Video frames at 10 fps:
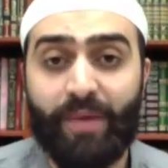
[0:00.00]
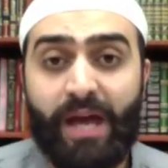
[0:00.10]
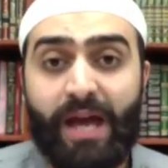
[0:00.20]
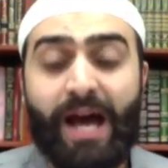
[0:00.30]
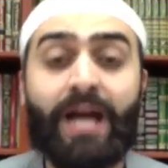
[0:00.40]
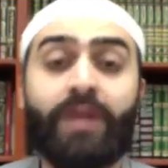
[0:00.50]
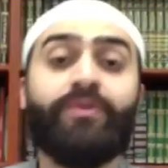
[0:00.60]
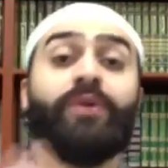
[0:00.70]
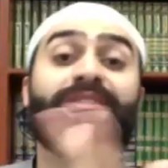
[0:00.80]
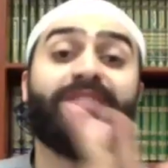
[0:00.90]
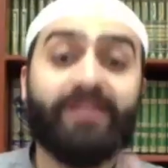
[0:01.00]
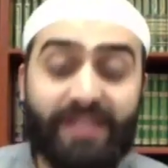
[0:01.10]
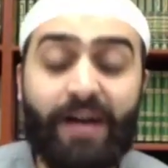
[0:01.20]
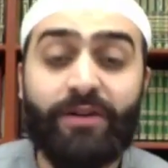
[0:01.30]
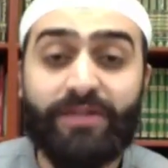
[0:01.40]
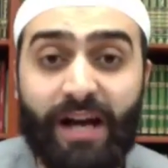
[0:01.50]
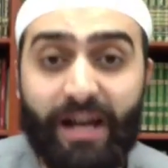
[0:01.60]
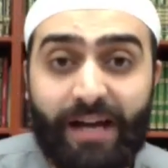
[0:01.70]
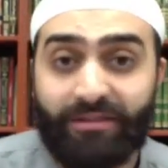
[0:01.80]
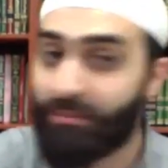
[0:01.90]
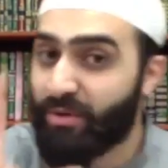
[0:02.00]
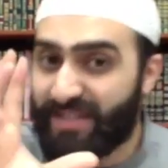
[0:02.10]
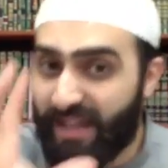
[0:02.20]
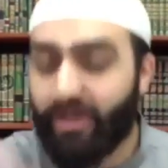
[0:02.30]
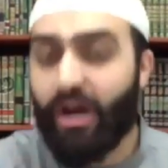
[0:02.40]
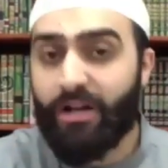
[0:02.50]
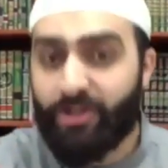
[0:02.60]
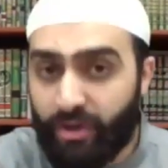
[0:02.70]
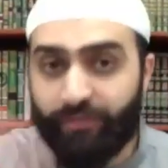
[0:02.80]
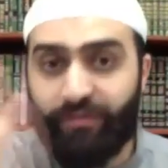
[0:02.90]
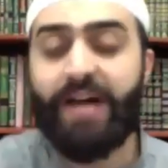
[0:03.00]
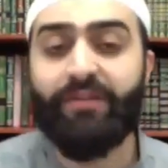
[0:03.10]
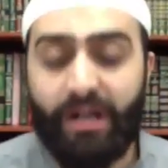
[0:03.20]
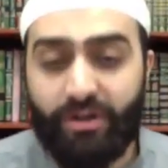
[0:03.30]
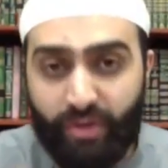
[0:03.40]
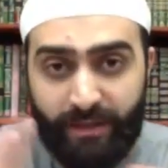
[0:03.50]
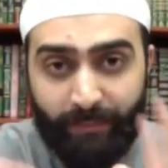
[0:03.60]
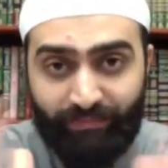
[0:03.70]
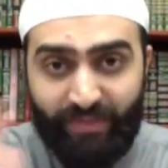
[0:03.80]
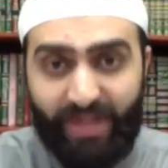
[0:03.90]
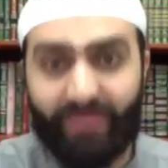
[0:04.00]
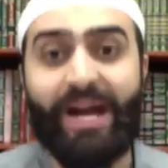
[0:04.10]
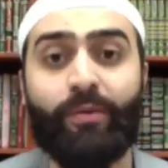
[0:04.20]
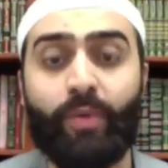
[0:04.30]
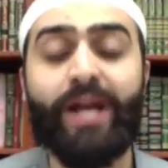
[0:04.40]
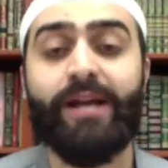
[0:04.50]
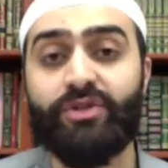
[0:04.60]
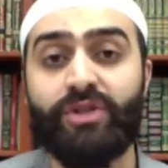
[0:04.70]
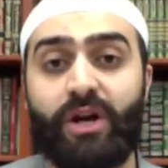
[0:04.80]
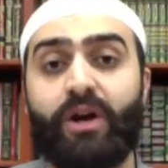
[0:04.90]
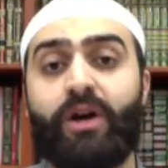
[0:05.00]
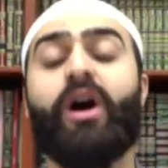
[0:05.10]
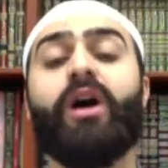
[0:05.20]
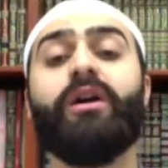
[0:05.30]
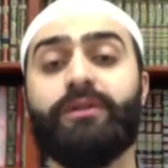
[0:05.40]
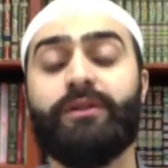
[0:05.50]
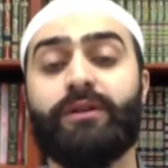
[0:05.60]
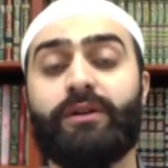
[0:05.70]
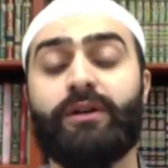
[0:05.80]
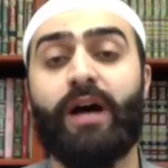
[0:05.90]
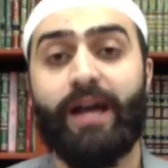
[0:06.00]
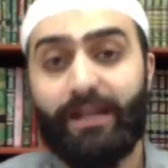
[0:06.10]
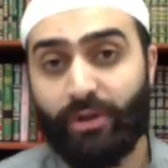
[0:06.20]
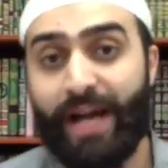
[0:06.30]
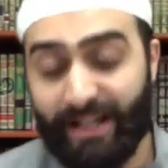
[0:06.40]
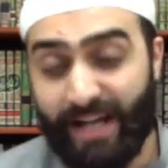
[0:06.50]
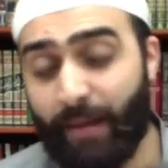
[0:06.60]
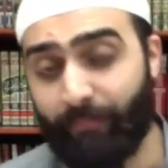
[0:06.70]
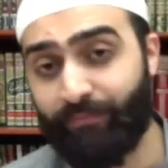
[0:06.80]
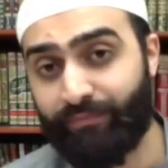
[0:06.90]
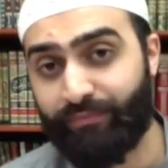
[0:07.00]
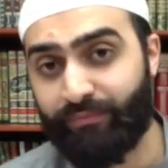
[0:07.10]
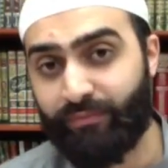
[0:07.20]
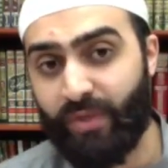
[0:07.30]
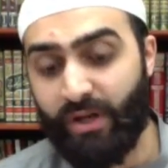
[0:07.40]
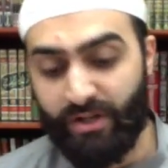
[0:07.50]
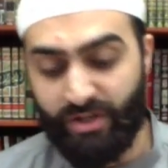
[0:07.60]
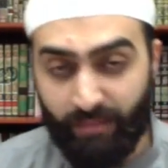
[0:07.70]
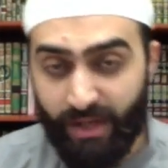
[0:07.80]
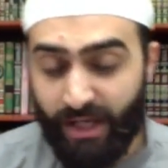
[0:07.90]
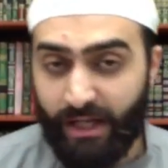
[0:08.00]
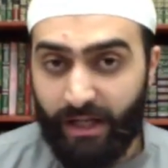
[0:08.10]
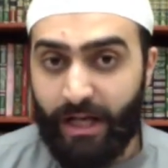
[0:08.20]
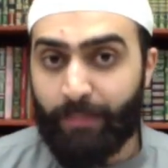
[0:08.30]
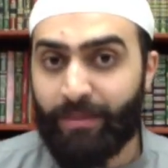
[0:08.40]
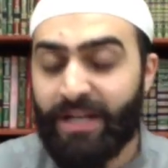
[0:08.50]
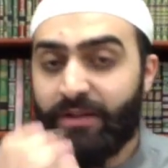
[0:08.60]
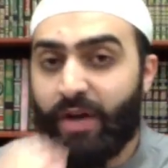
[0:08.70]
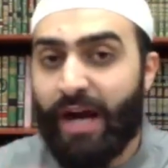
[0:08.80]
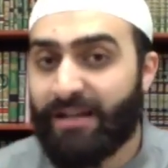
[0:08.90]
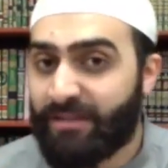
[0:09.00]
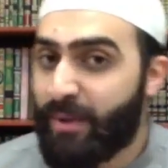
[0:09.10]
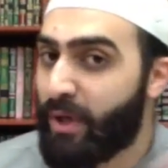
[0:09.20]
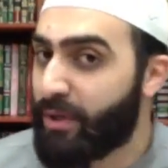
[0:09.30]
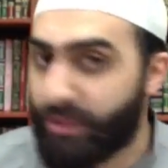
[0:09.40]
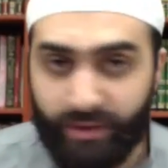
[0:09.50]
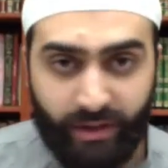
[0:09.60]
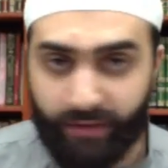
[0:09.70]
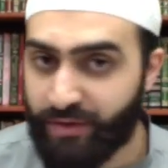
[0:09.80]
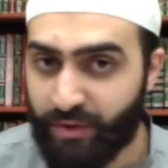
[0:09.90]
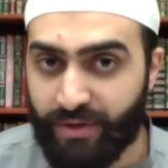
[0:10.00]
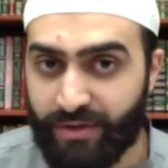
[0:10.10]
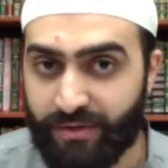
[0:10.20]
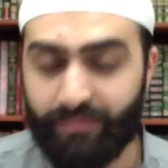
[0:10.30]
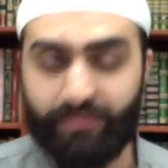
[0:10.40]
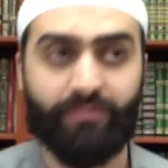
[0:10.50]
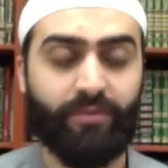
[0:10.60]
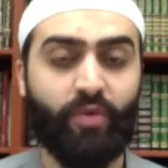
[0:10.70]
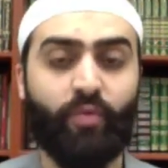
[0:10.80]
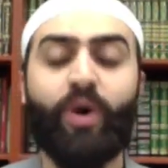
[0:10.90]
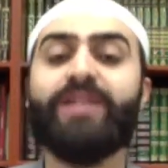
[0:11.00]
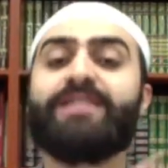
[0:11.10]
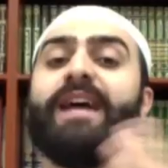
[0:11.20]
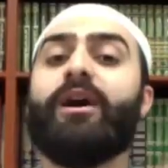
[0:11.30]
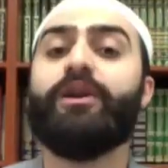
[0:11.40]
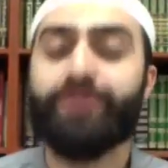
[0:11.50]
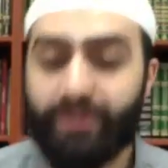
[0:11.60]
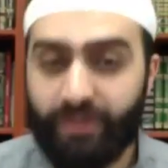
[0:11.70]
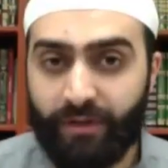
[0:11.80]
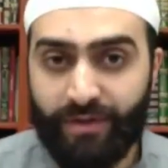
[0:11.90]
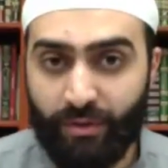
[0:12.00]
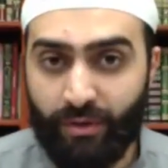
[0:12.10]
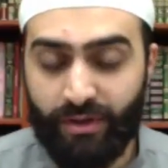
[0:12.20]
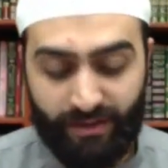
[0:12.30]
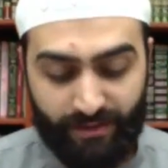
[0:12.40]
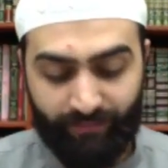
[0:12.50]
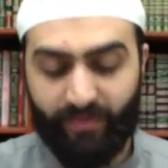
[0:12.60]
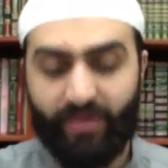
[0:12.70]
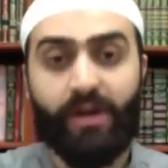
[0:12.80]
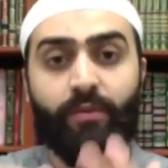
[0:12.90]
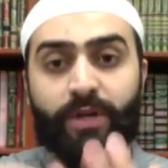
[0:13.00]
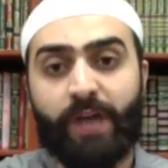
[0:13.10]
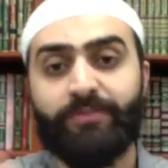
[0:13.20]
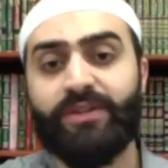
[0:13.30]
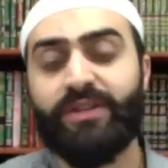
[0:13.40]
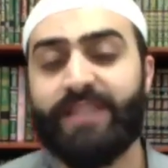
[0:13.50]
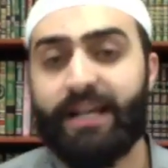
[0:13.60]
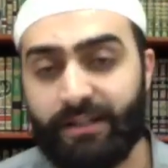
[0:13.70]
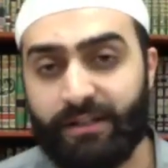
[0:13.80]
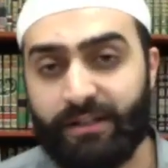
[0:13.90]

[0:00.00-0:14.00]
Out of those 6,000 ayat, about 700, 500 in that range are ayatul ahkam. Jameel. Meaning there has to be an alternative source. What is that alternative source? We come to the second,